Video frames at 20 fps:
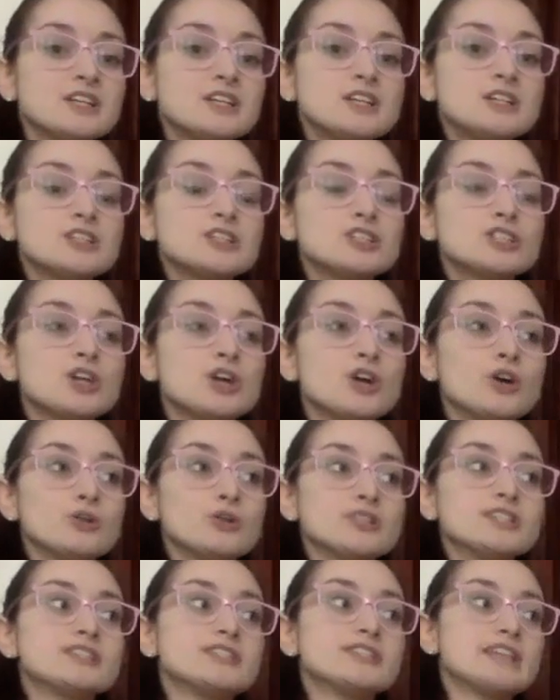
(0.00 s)
So
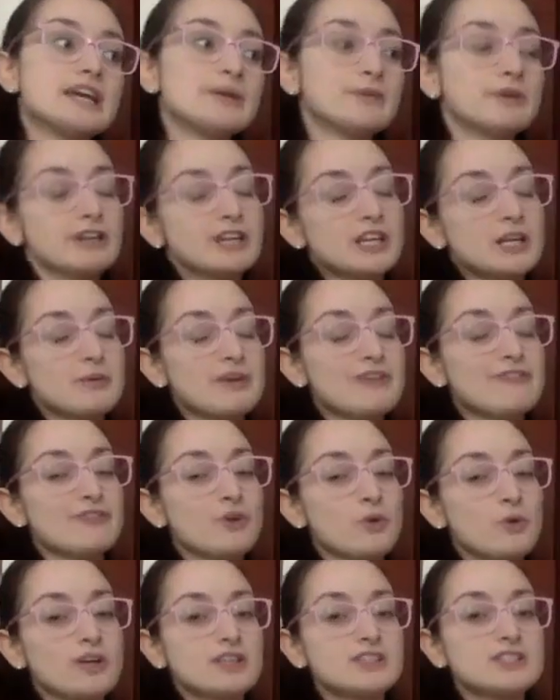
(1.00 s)
today we're going to be
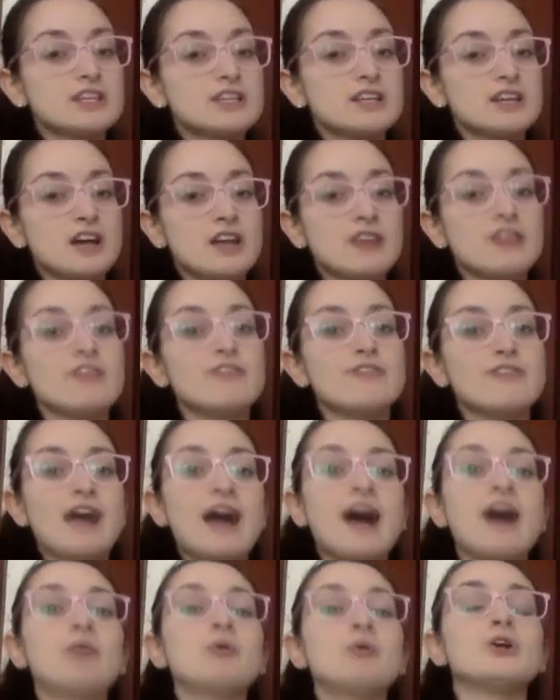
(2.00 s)
focusing on the
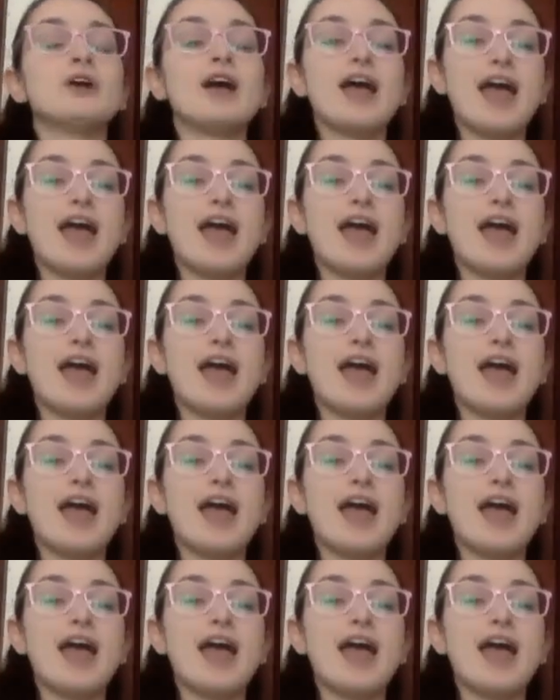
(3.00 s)
vowel